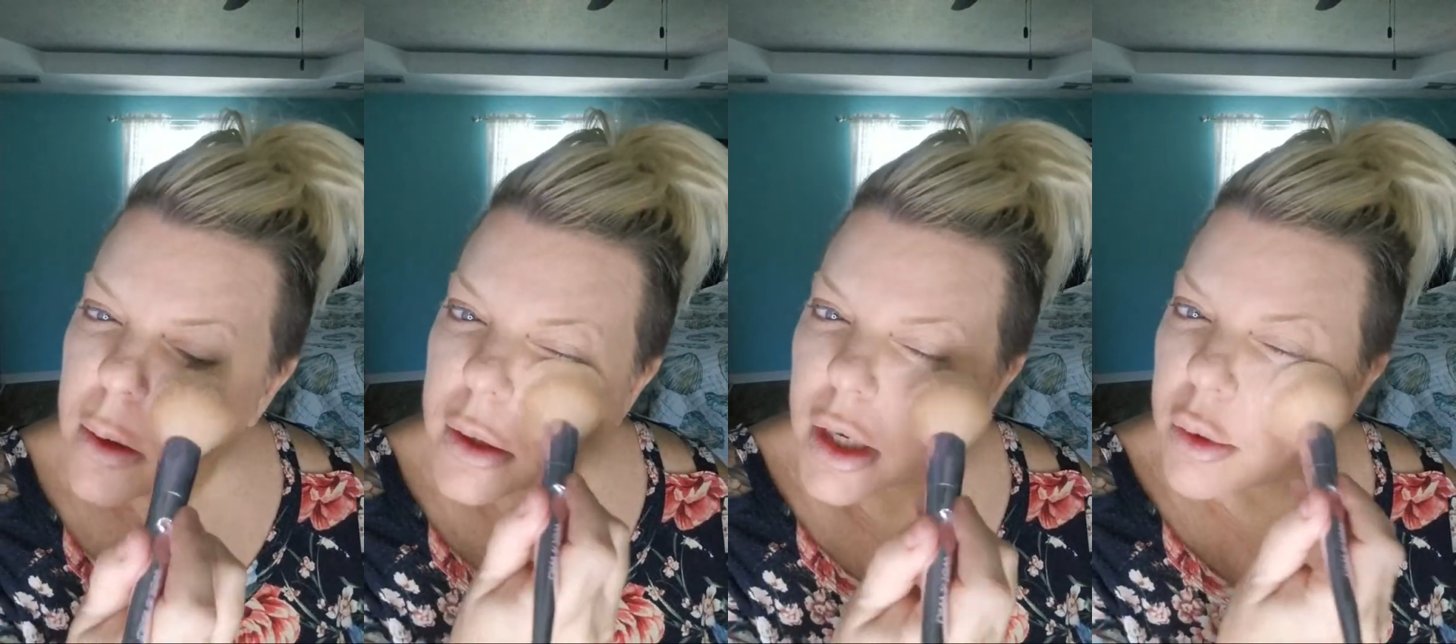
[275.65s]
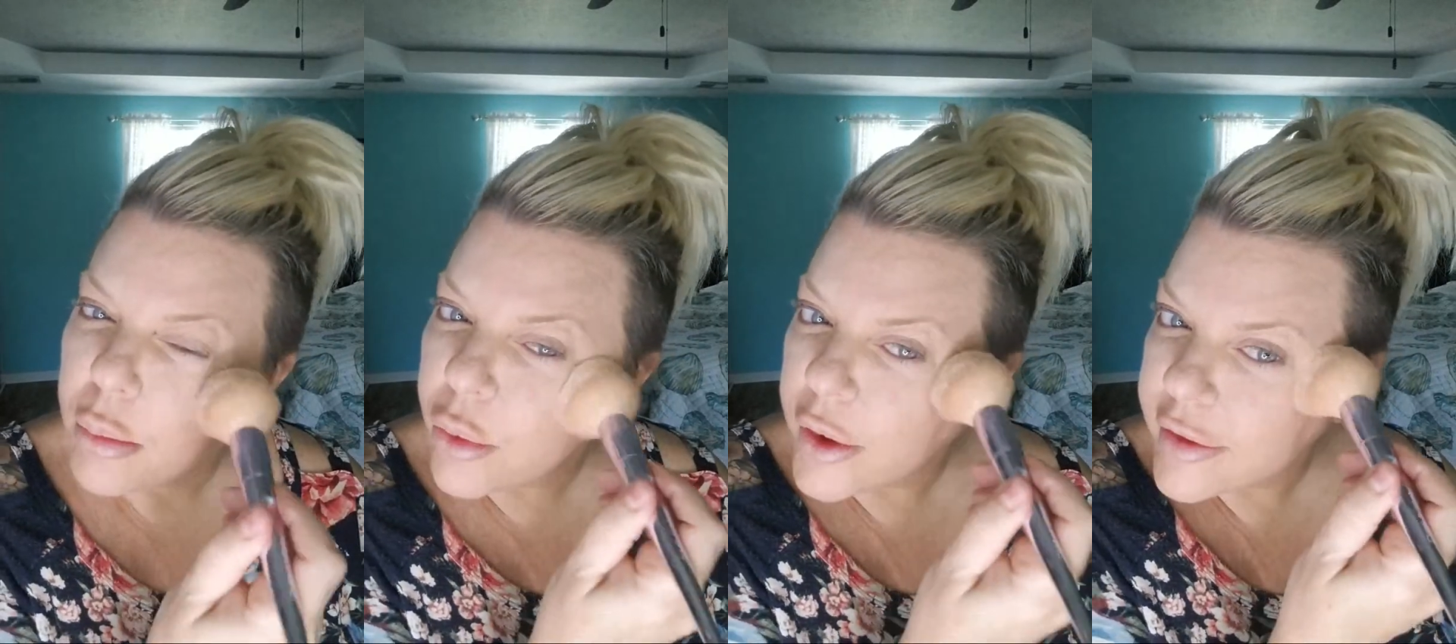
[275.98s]
kind
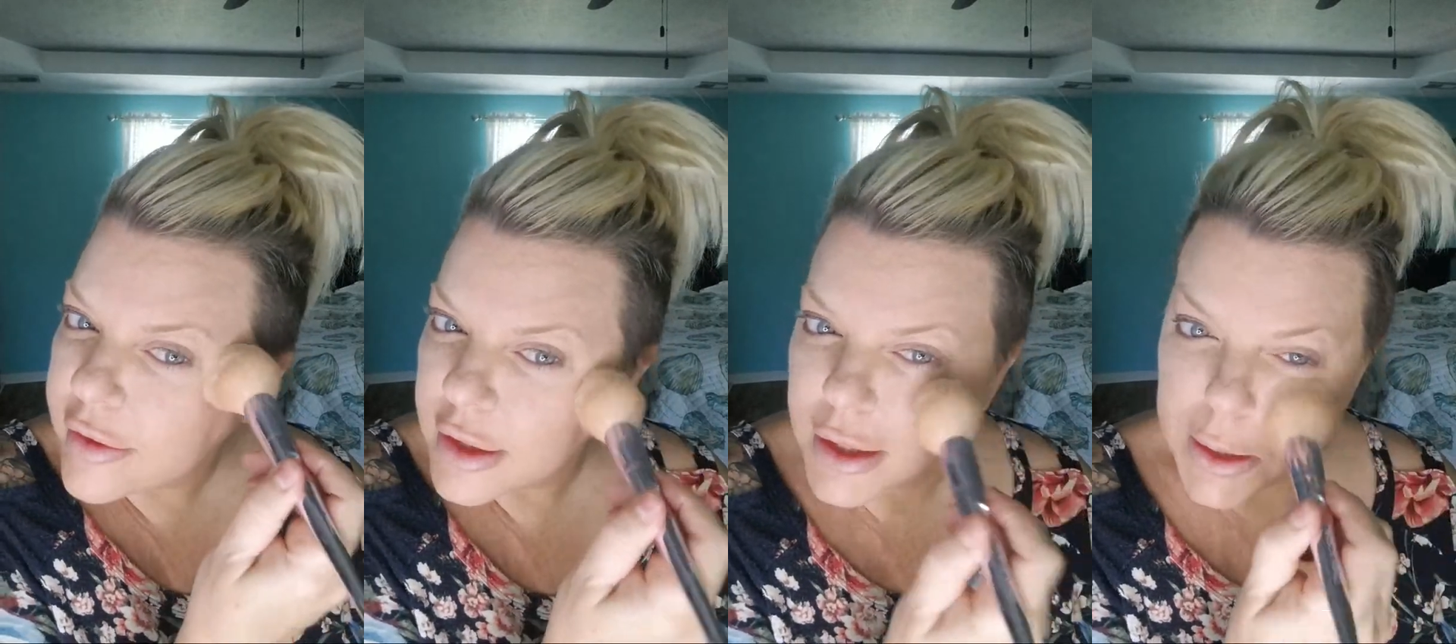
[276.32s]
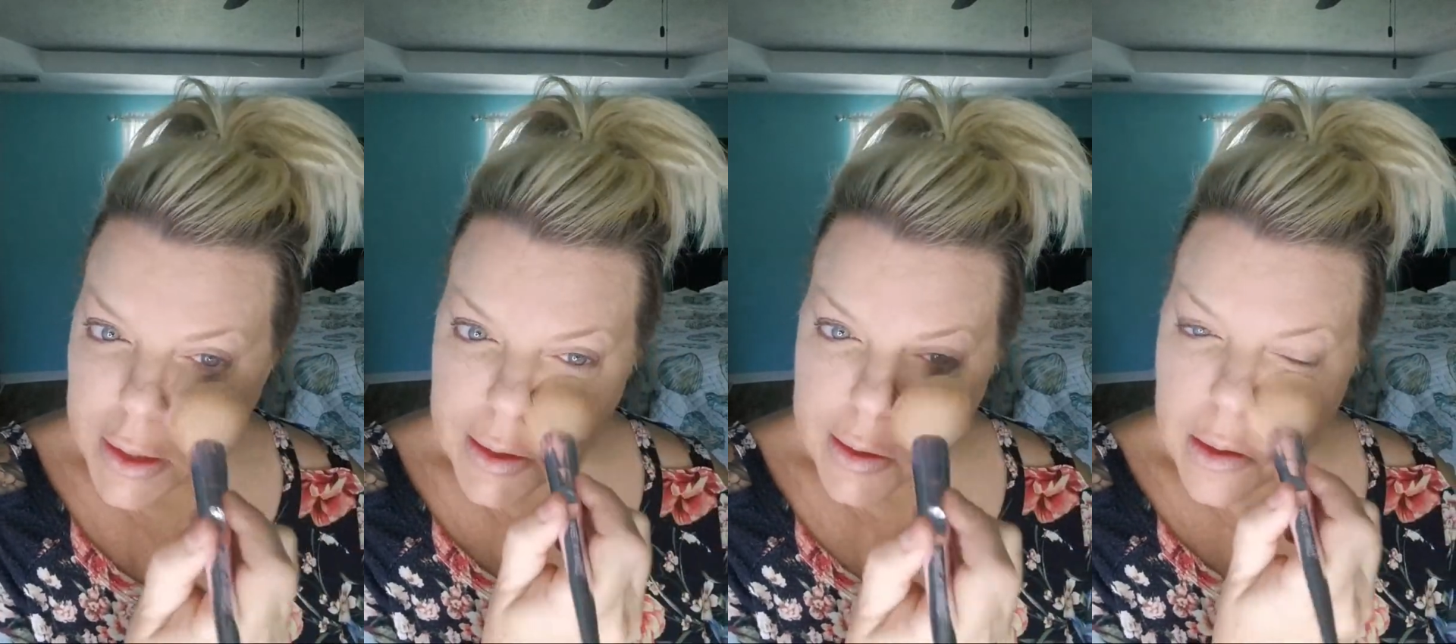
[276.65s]
of pressing it
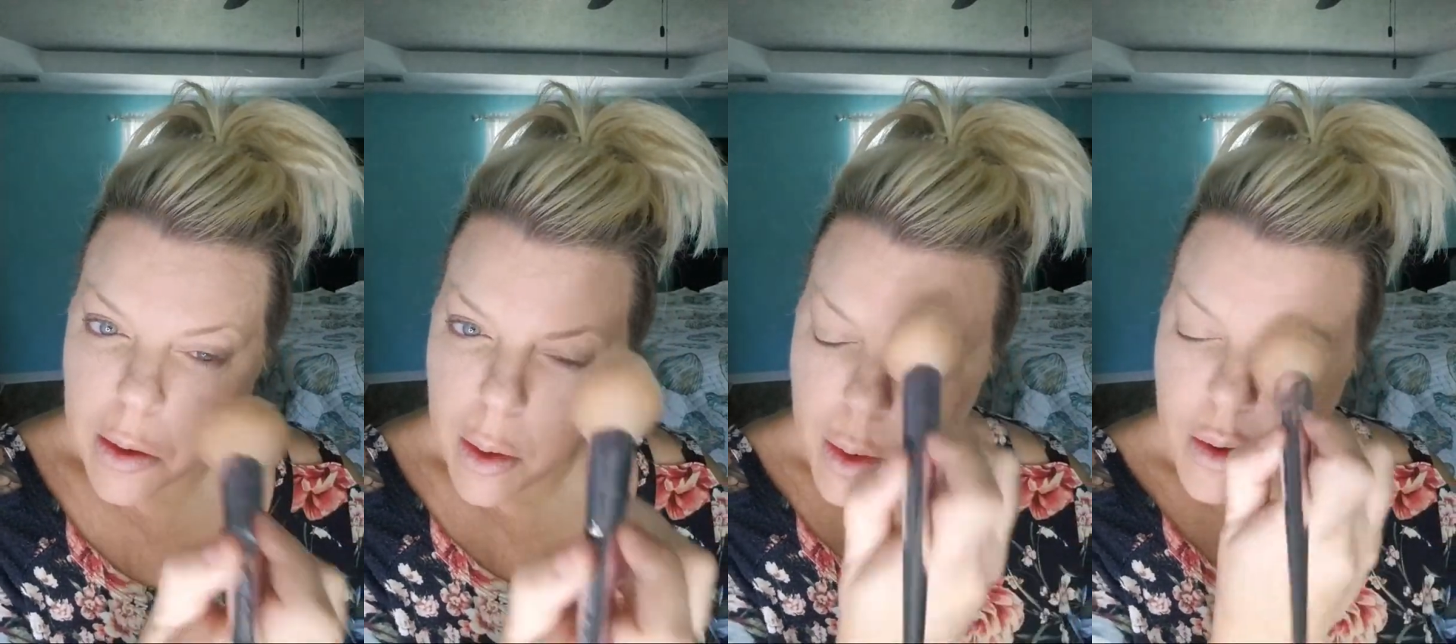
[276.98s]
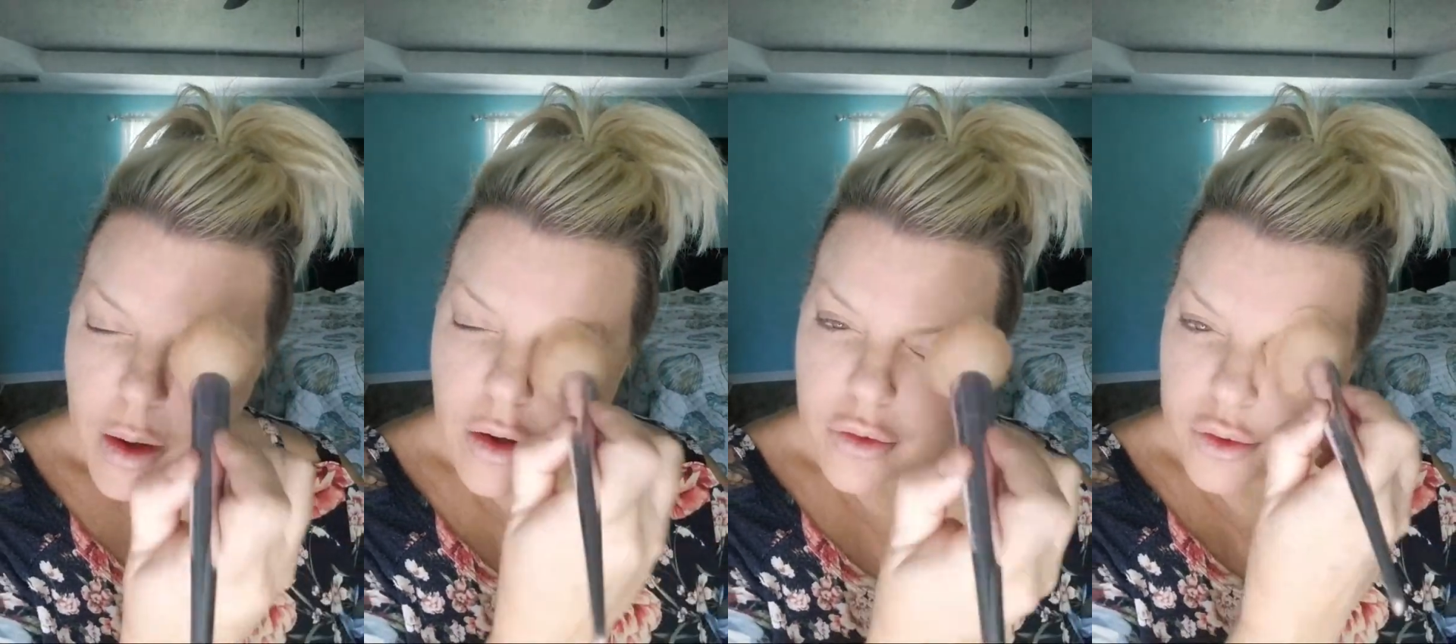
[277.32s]
in
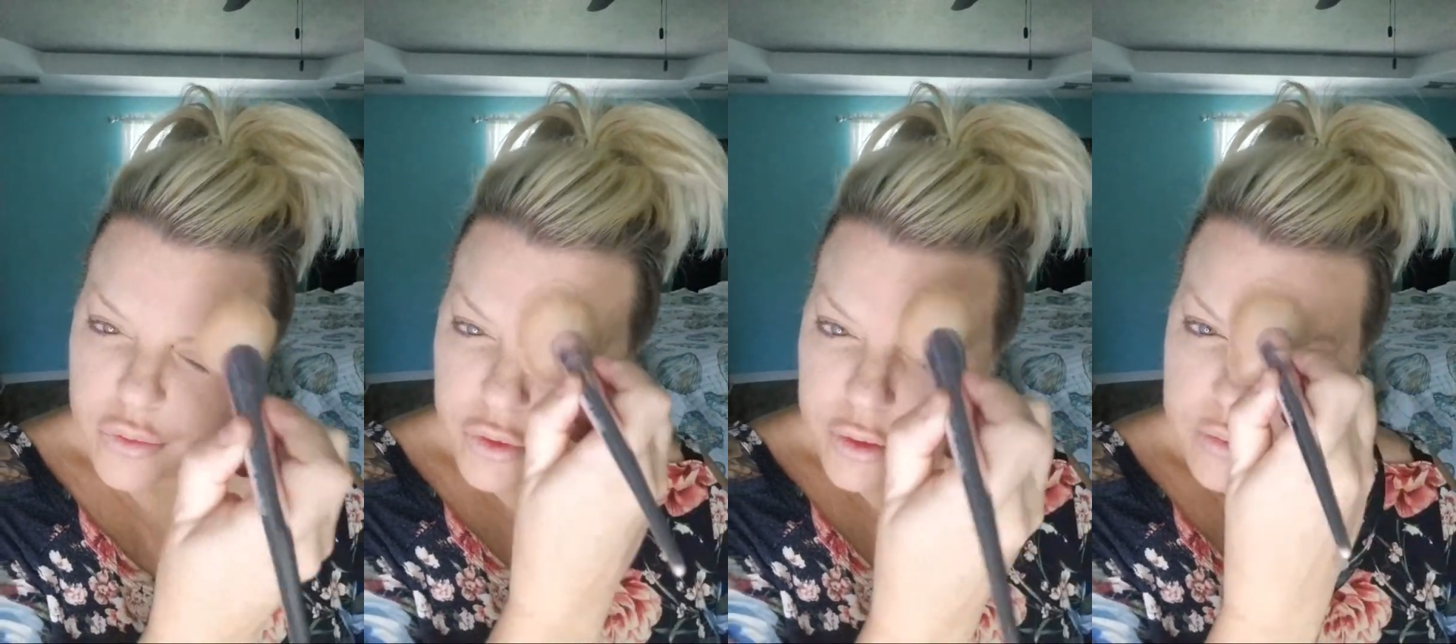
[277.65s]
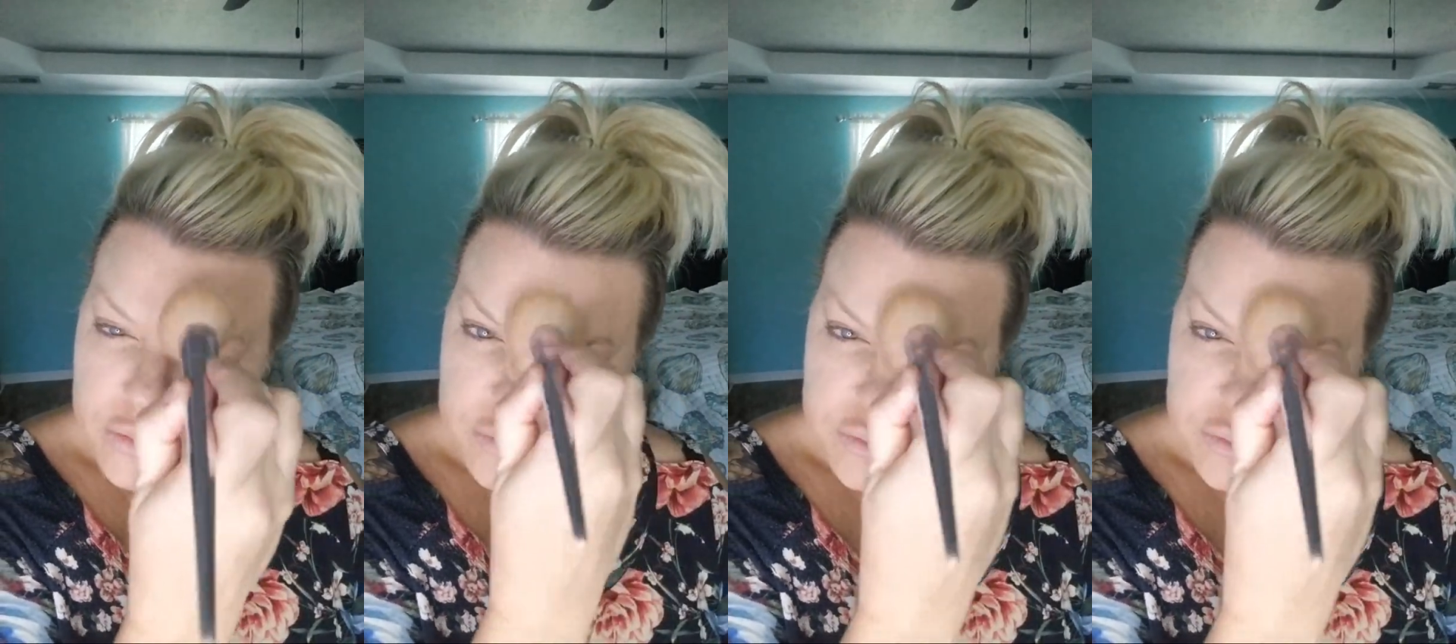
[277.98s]
all over.